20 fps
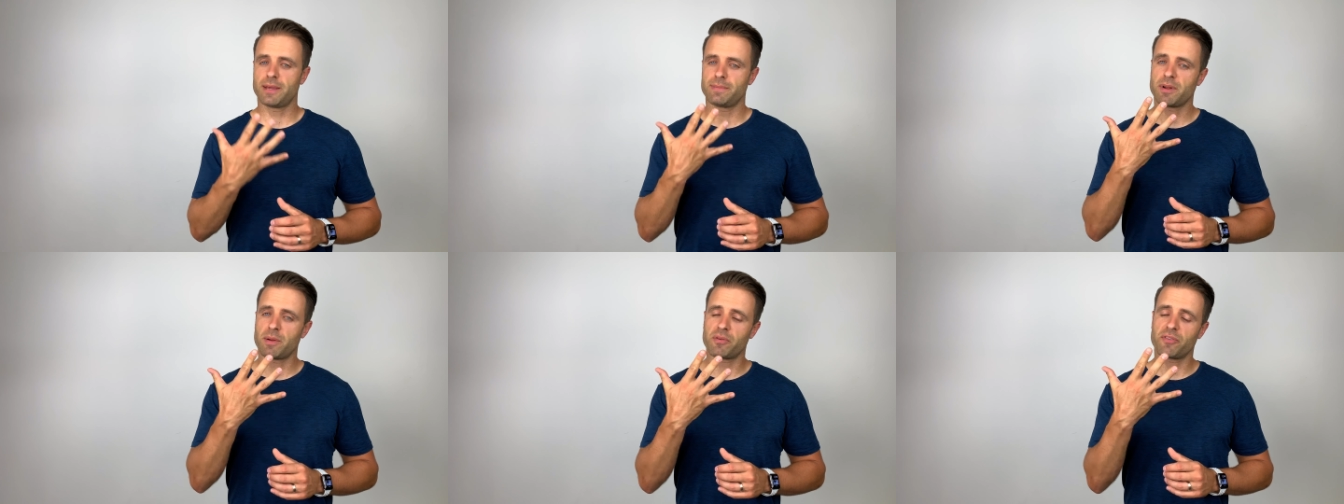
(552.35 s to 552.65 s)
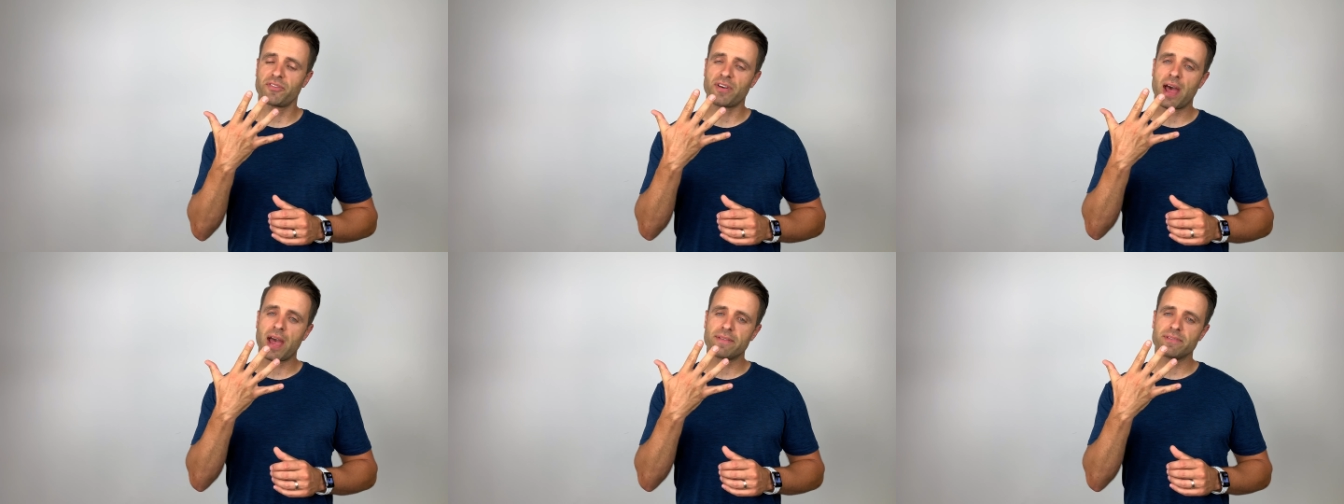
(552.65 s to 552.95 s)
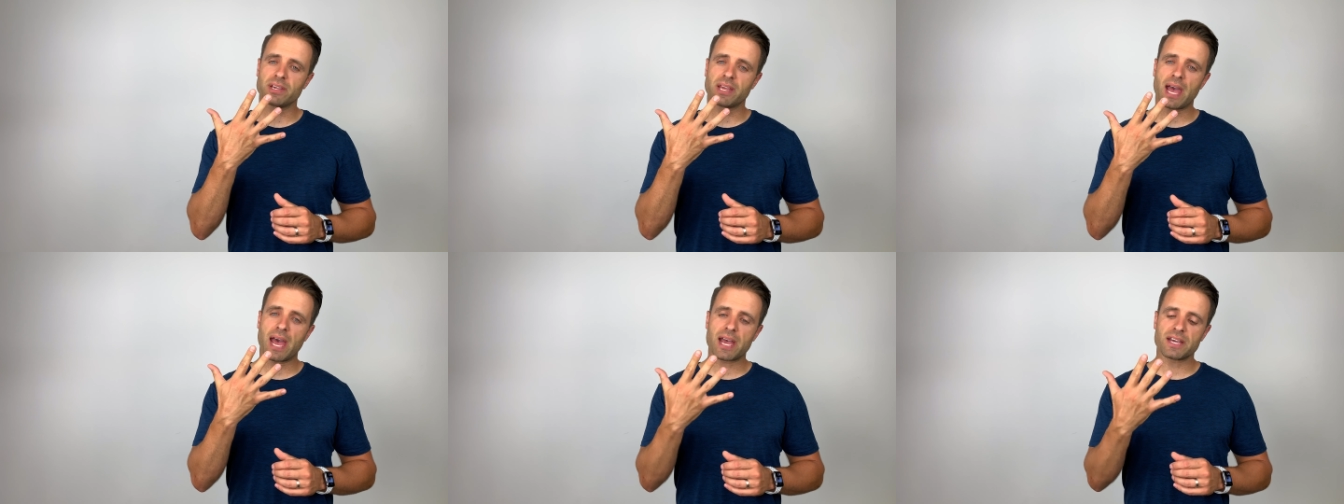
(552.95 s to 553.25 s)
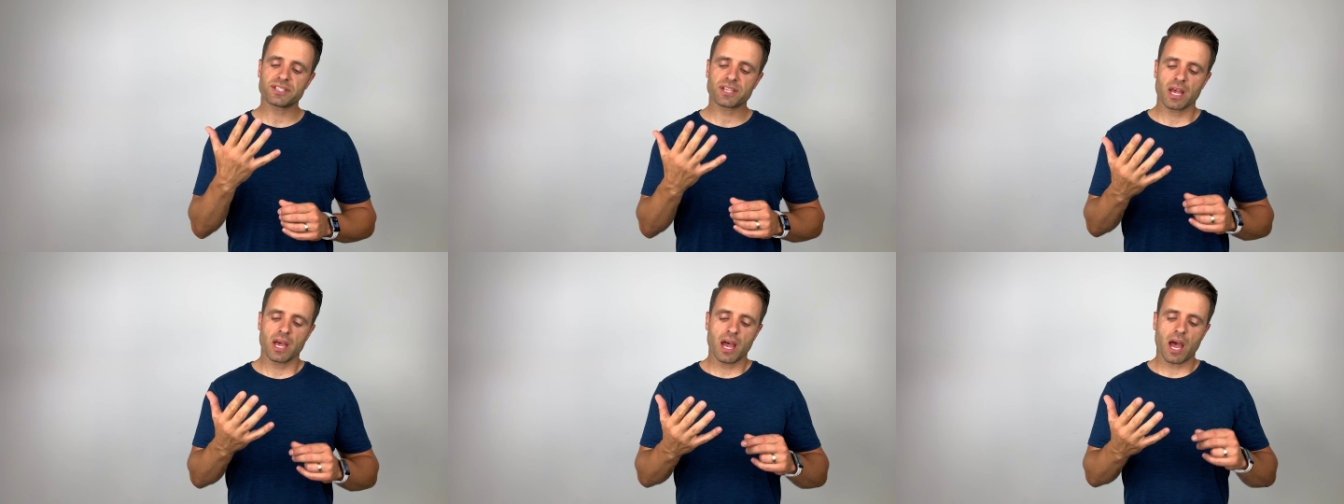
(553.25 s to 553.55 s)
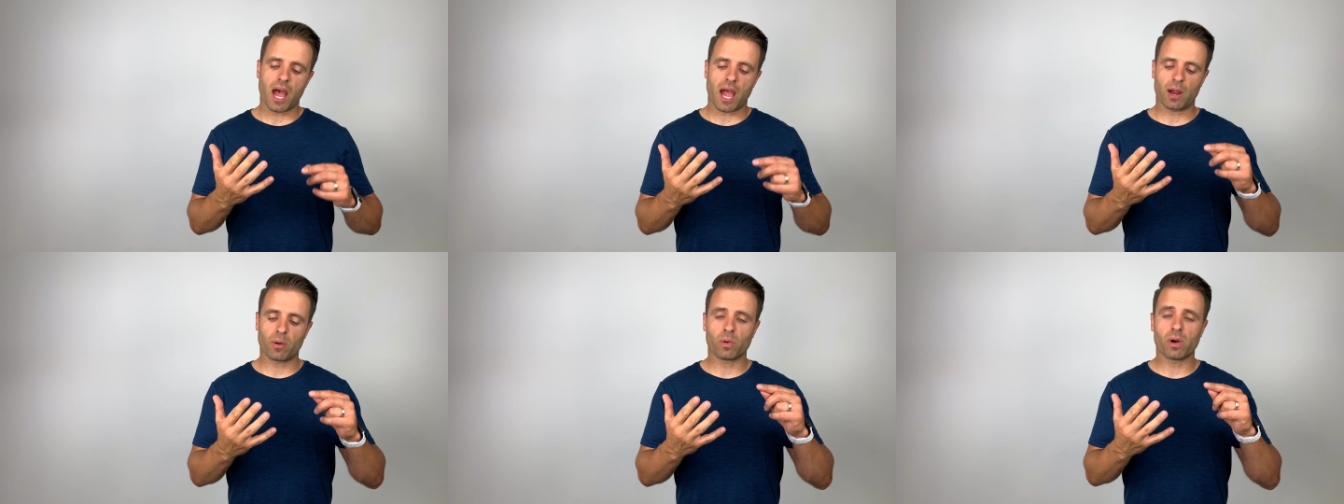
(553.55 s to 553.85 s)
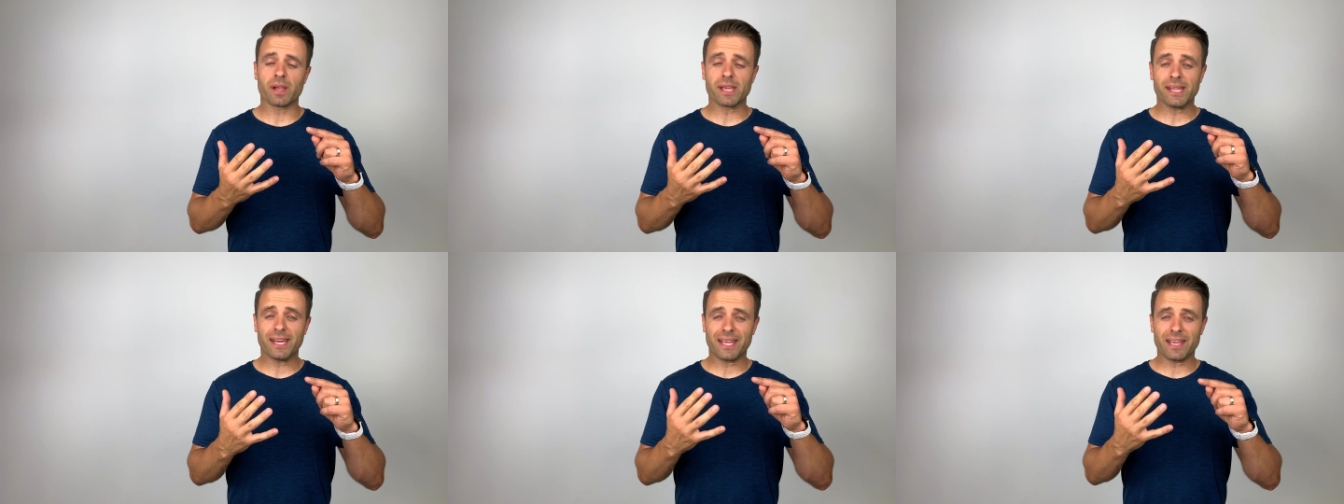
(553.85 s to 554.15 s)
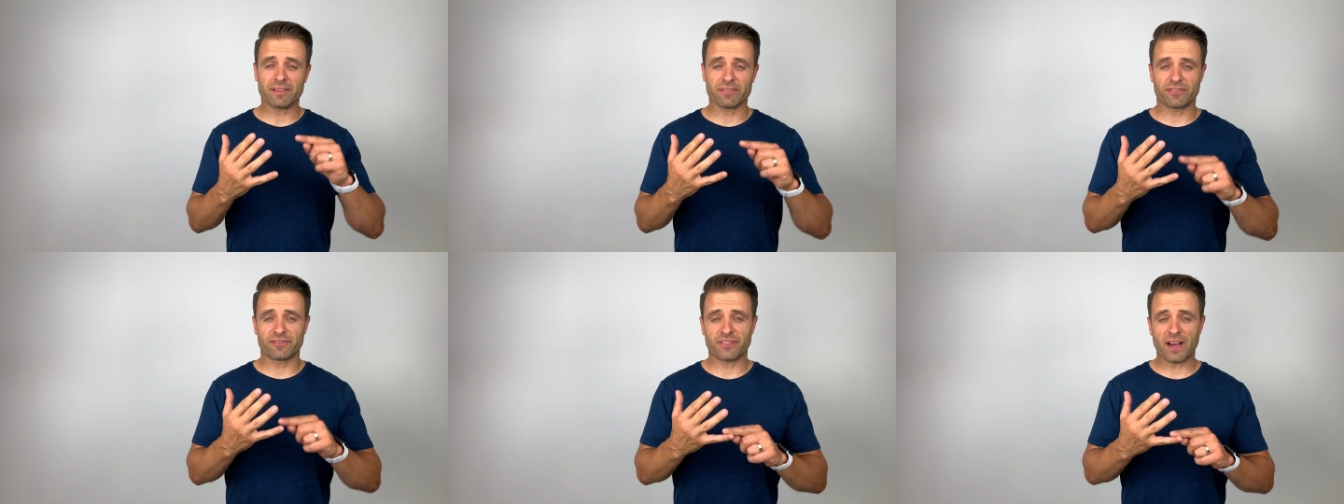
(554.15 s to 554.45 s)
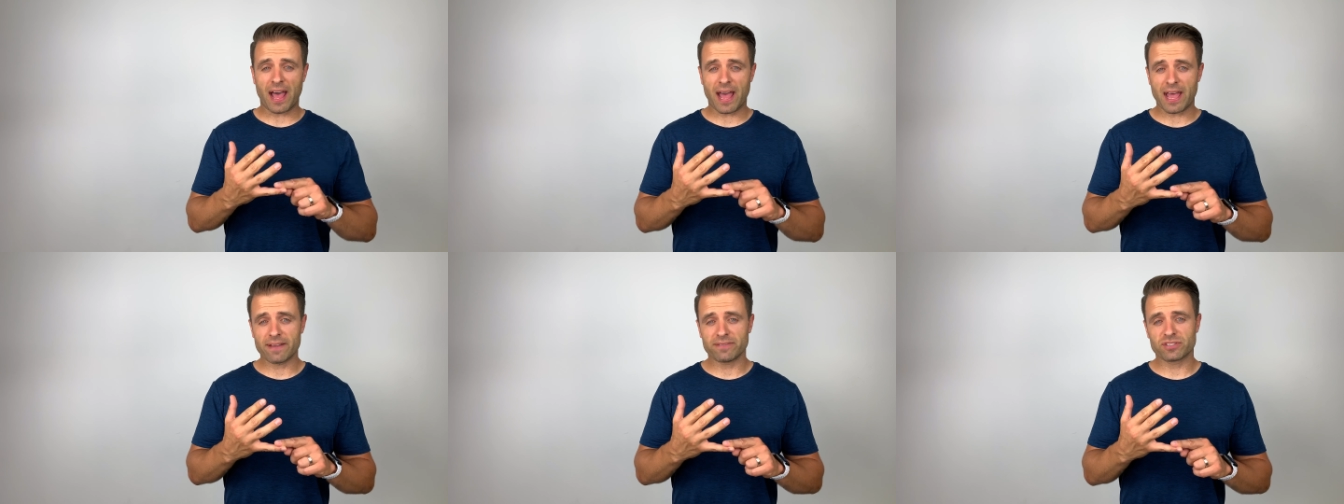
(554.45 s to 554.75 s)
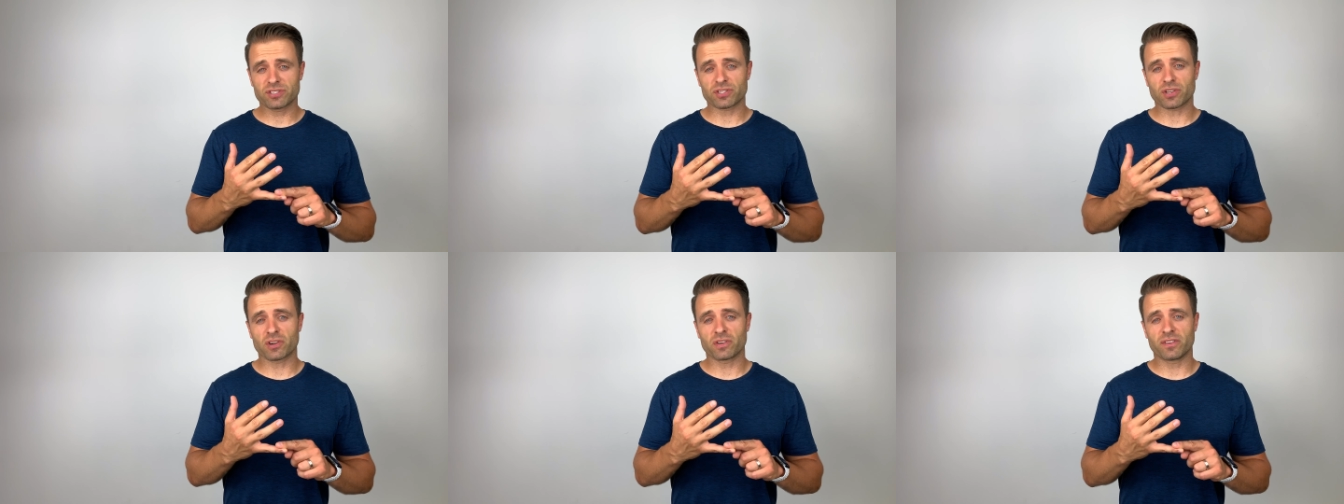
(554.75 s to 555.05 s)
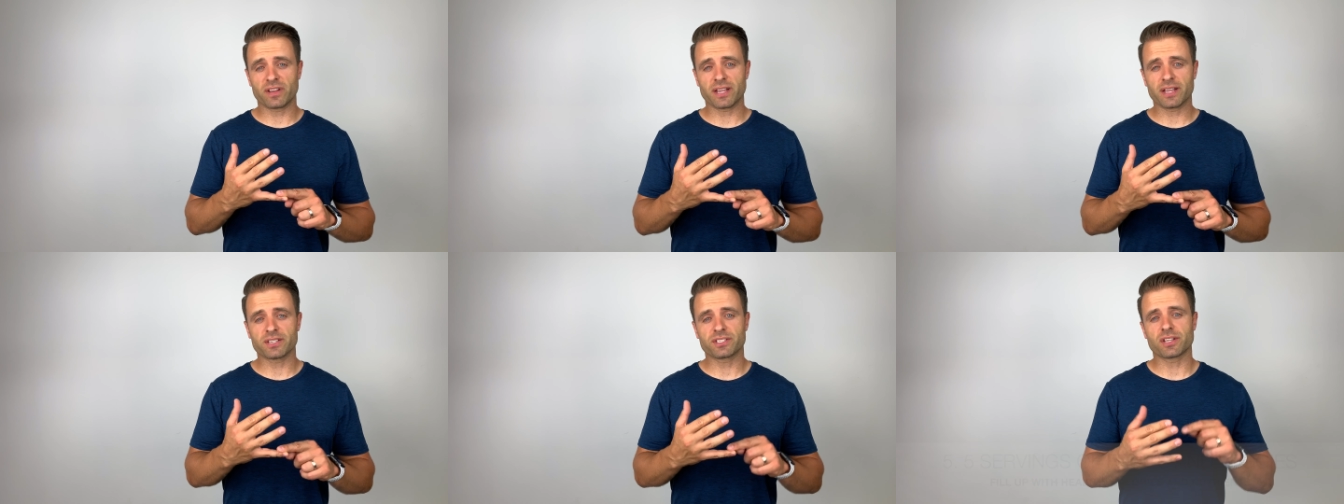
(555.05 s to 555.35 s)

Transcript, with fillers: number five, you guys, I want you to get five servings